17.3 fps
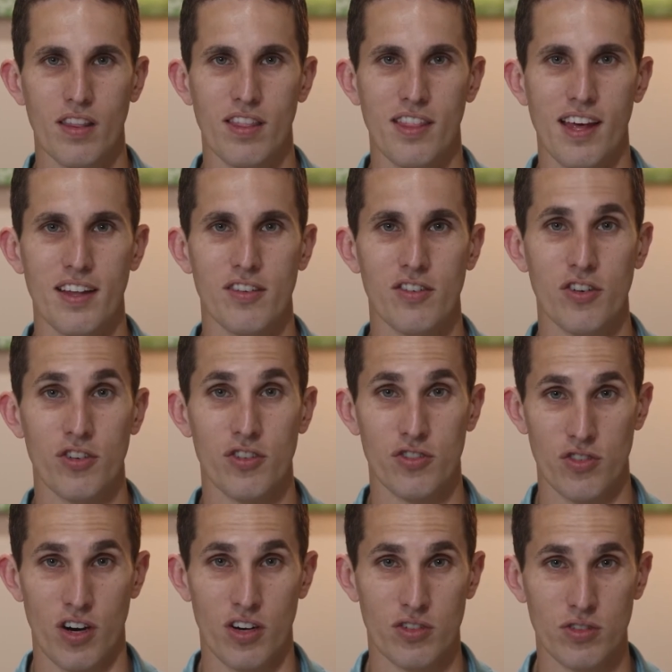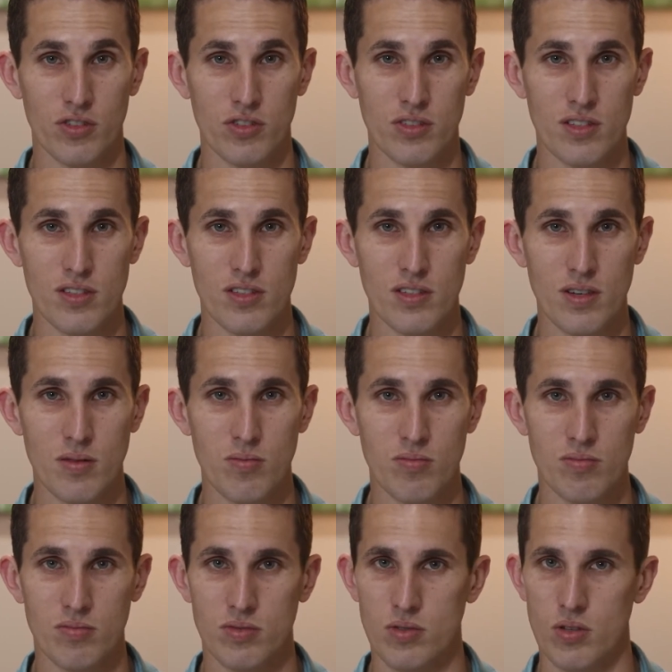that's your structural system.
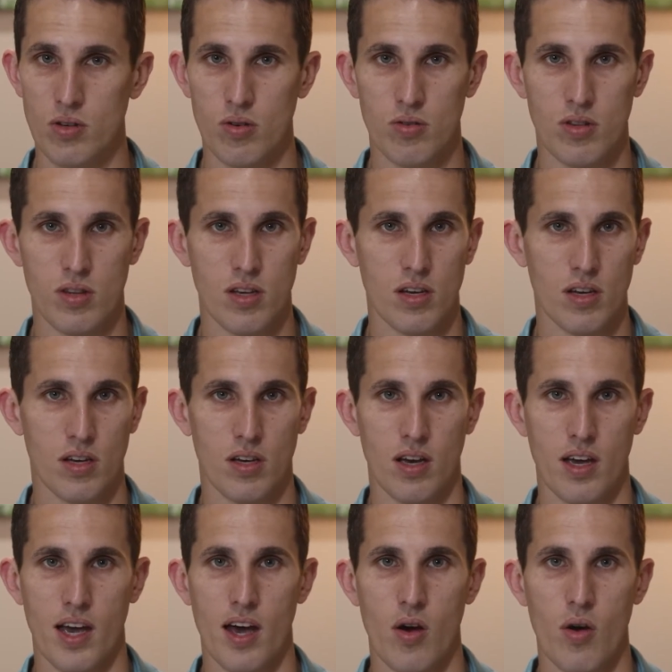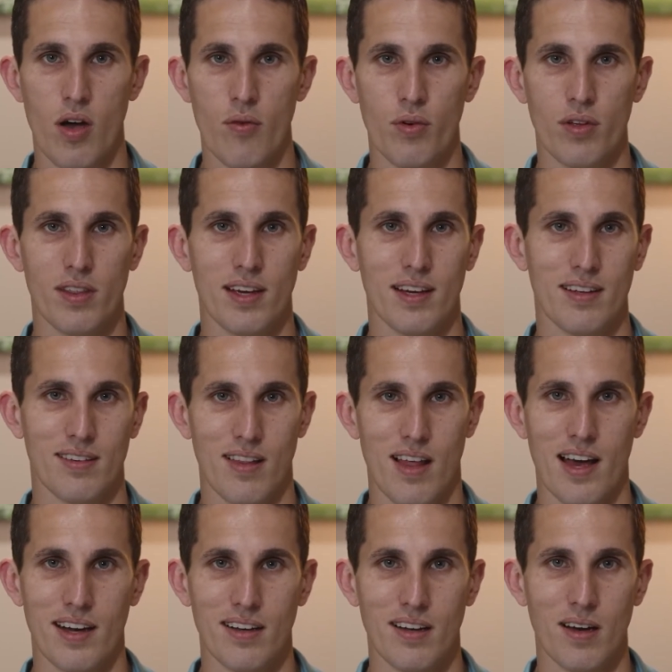So think how everything is
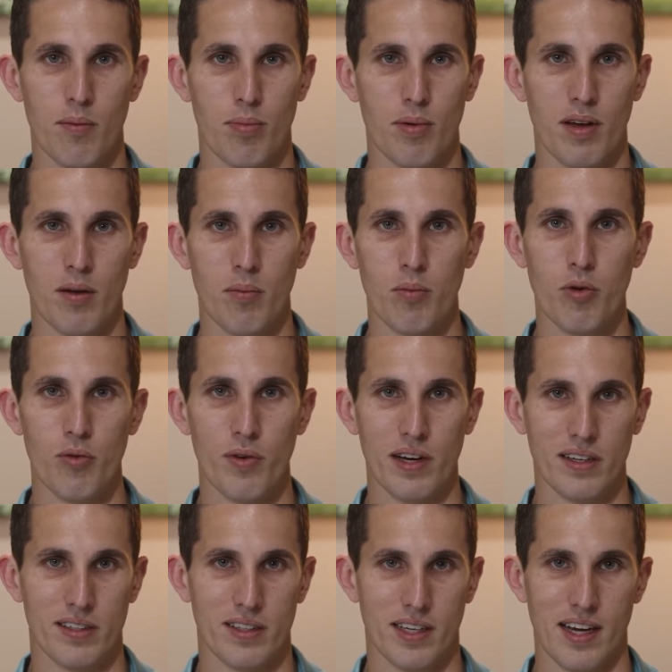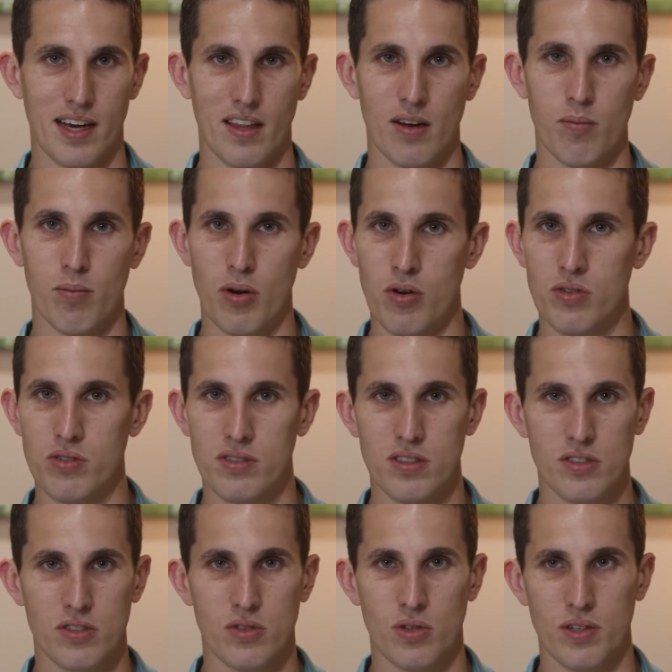lined up and moving together, bones
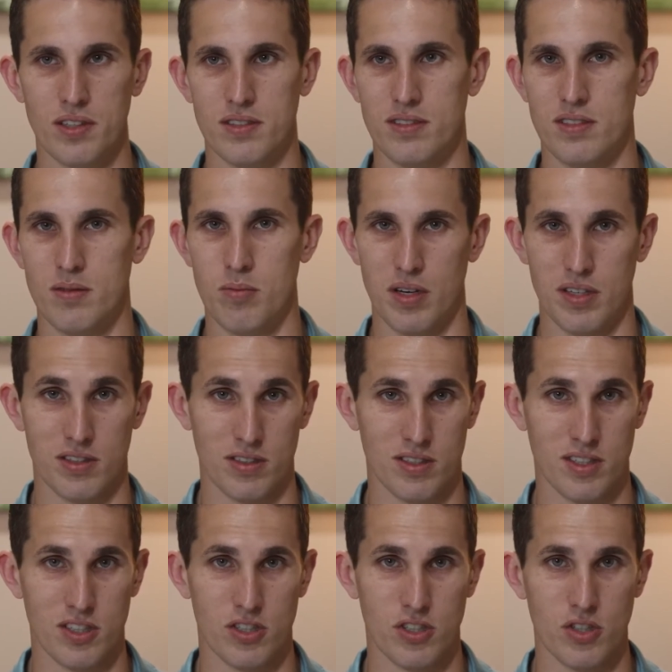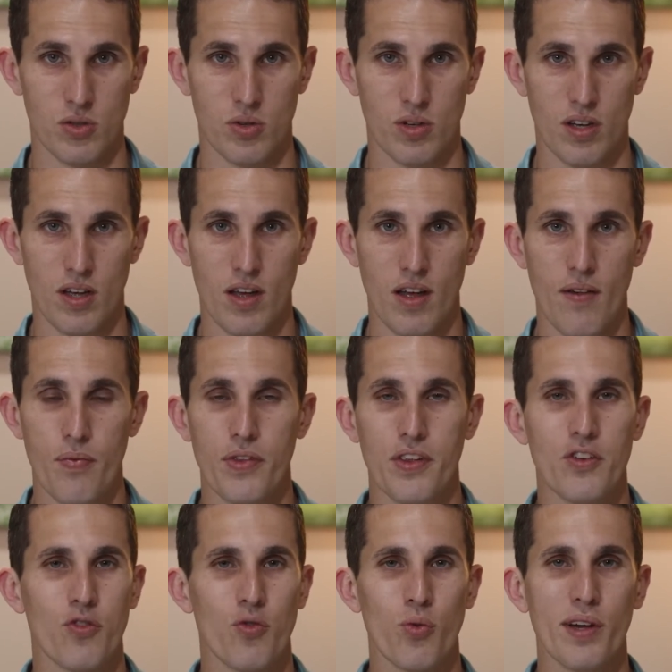and joints and muscle tissue.
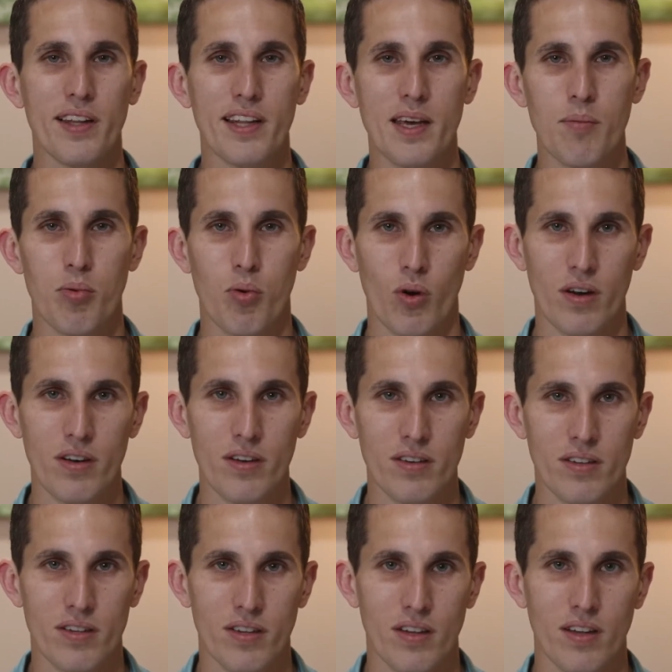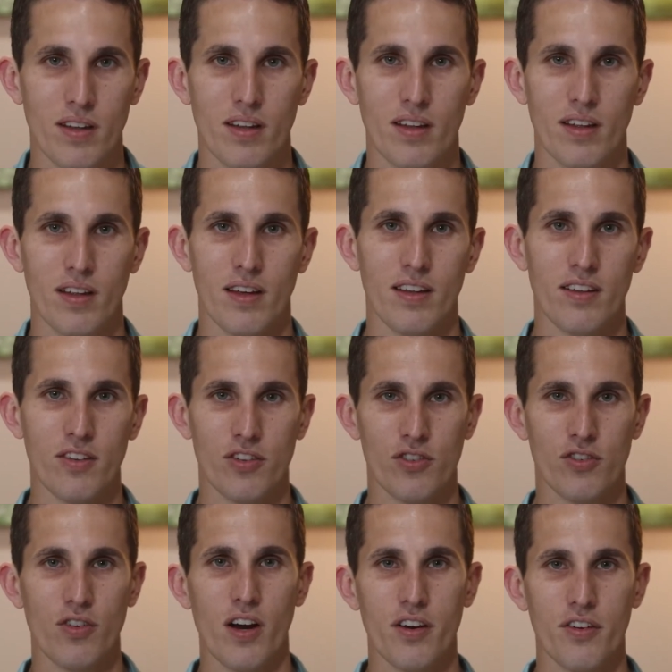It's really important, and
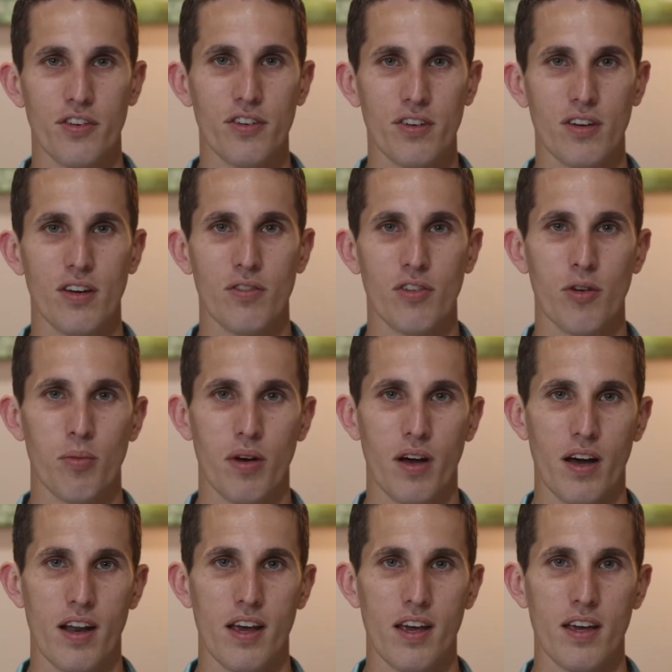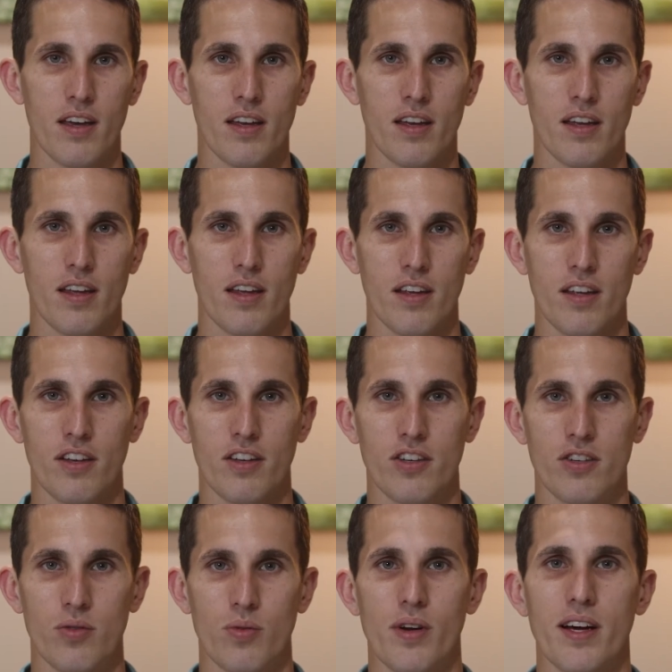structure of your body
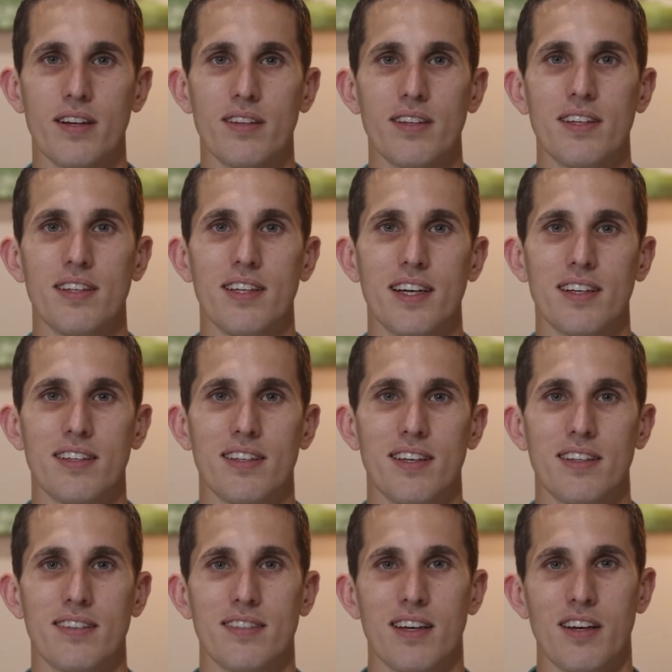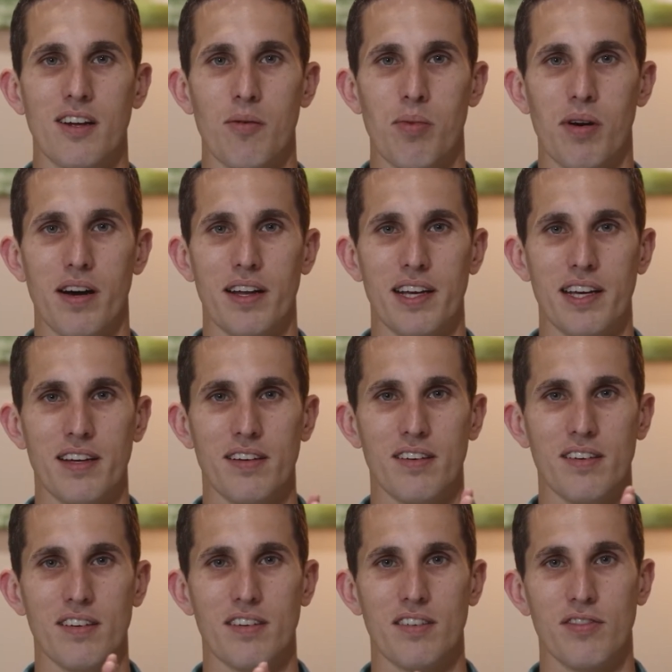directly dictates how your body
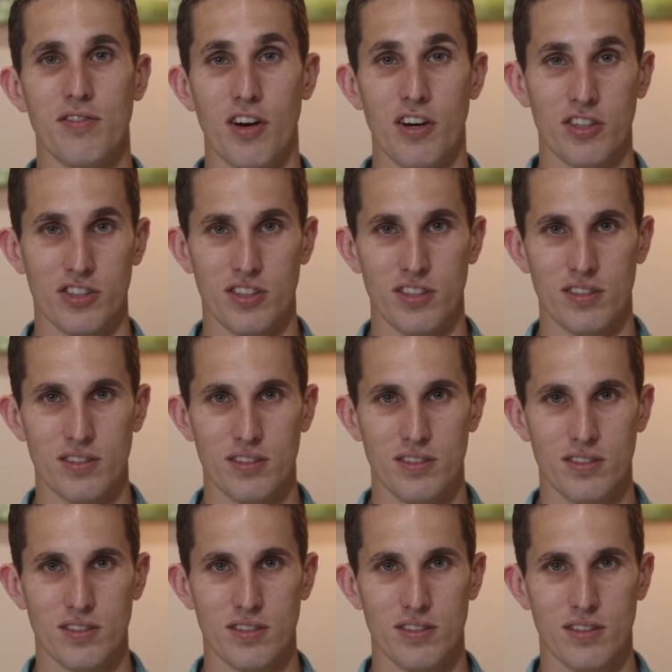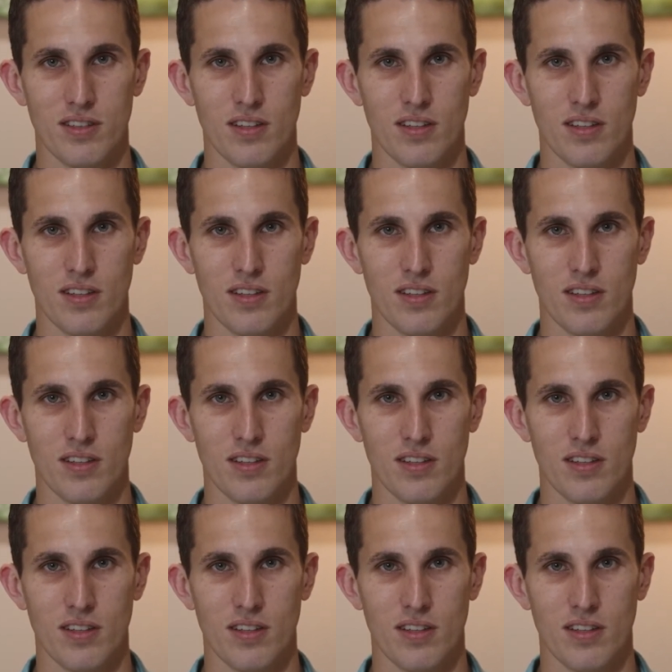functions.